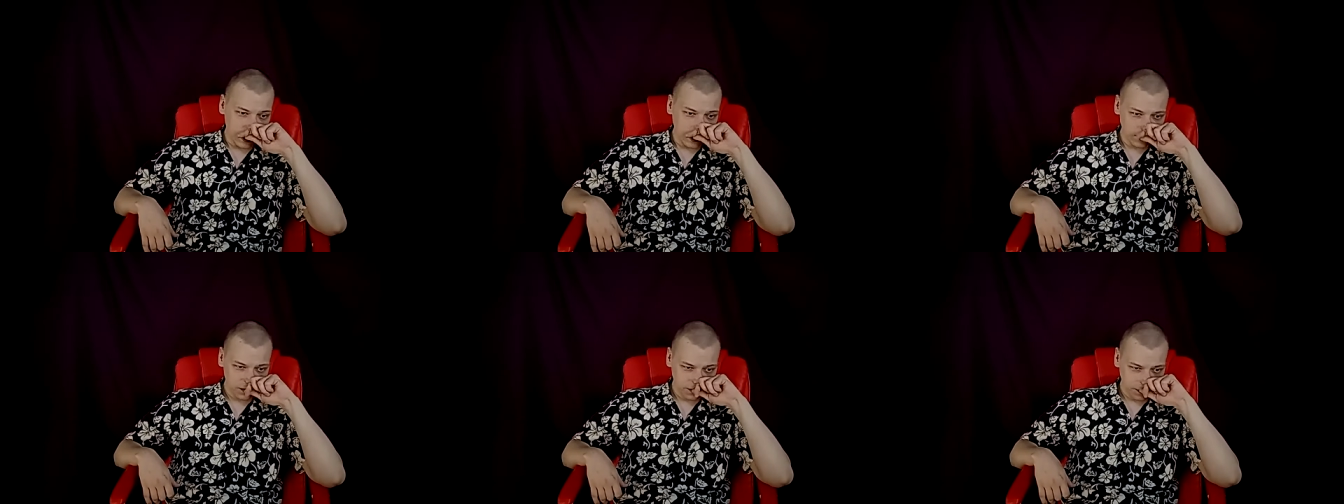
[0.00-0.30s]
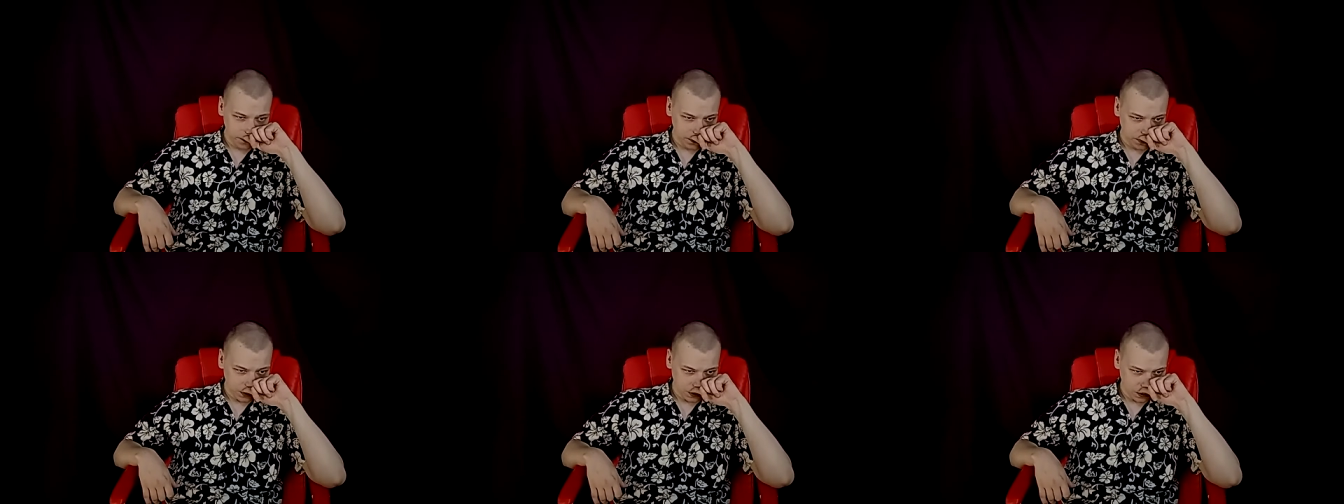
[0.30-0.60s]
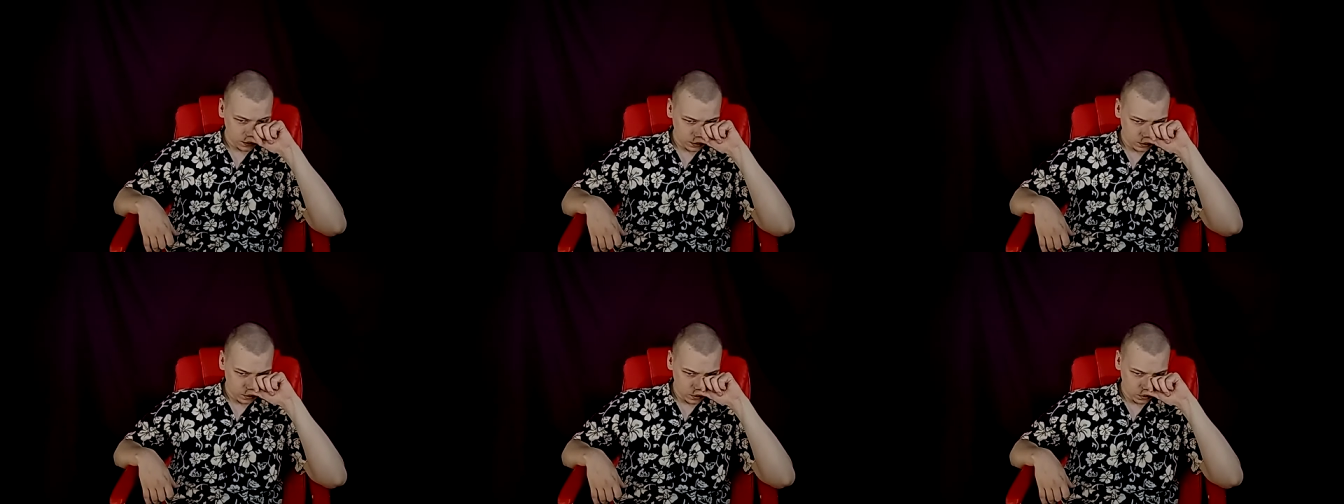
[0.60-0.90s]
And
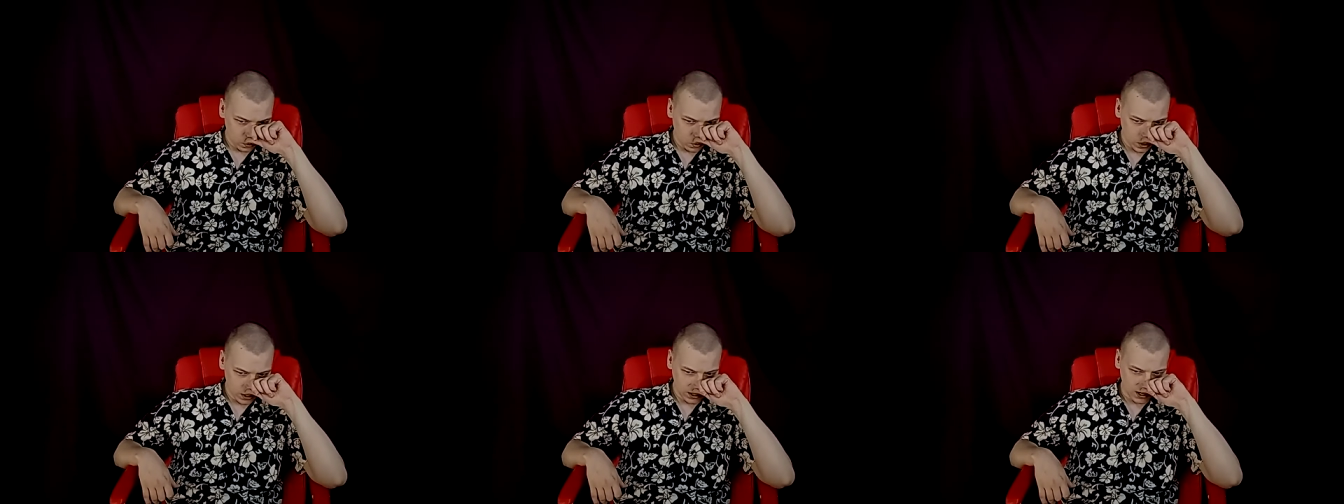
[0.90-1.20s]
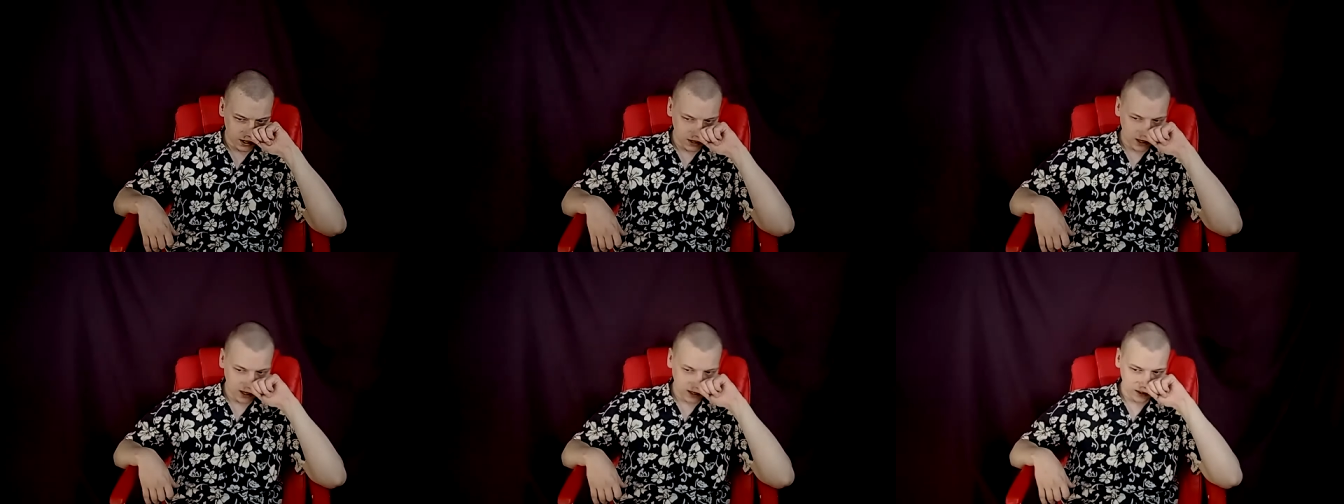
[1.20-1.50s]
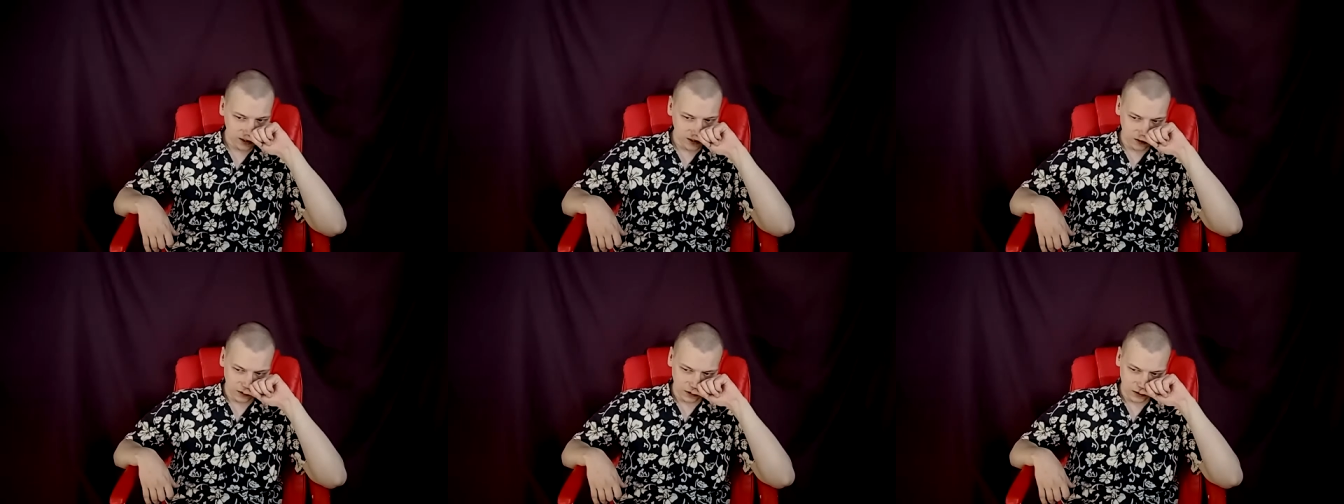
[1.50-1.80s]
one
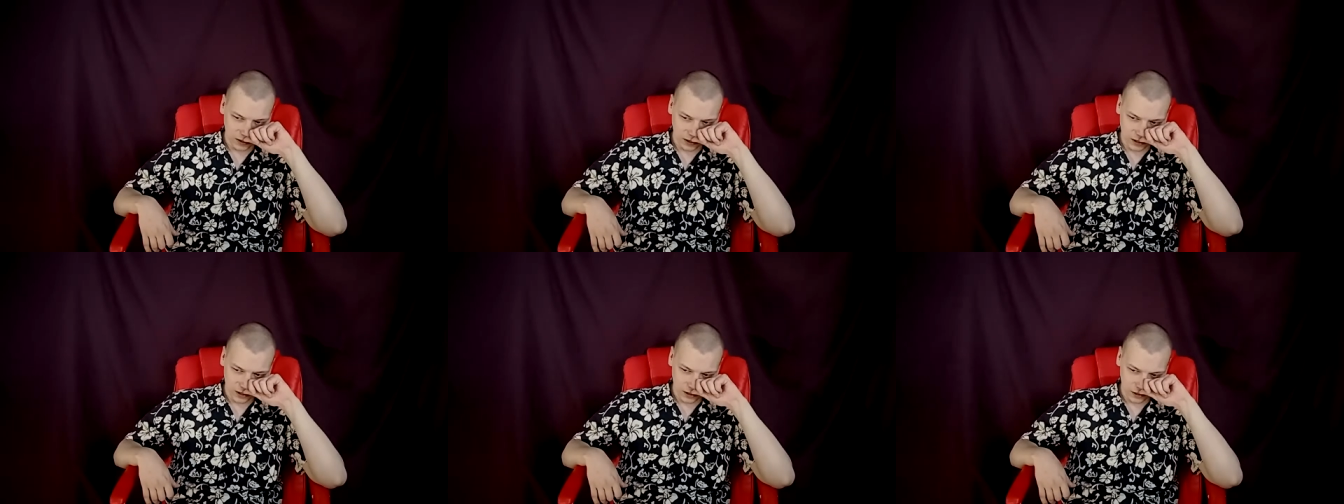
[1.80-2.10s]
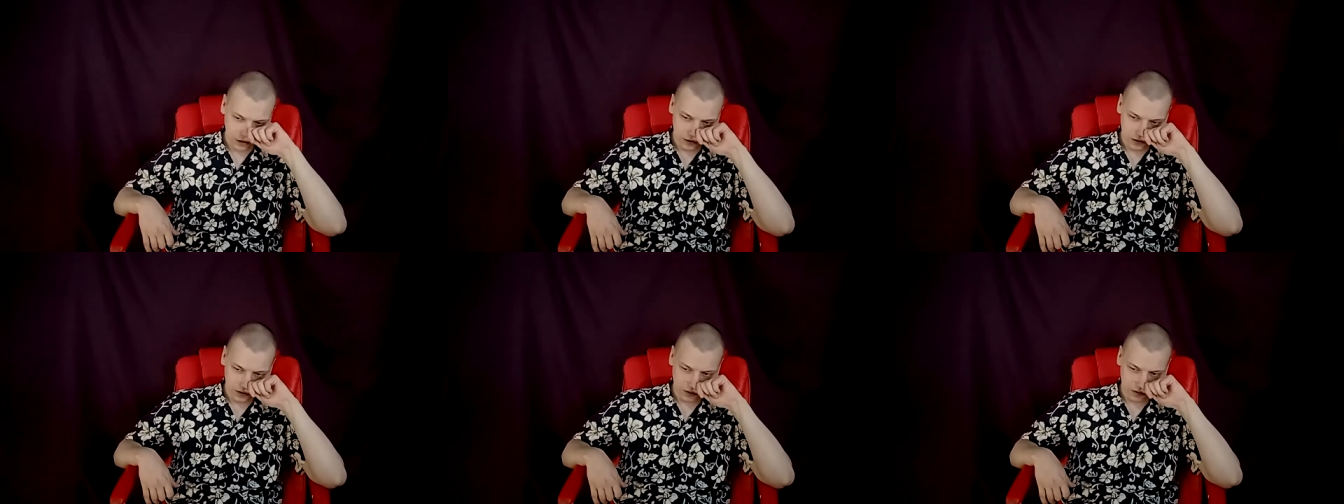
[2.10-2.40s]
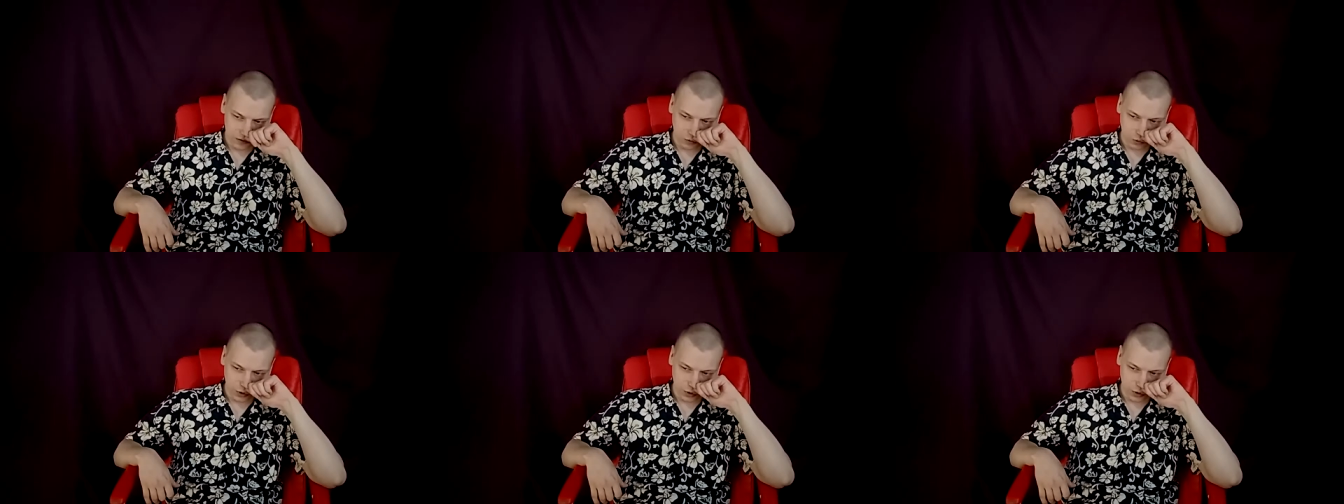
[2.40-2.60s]
connected thing,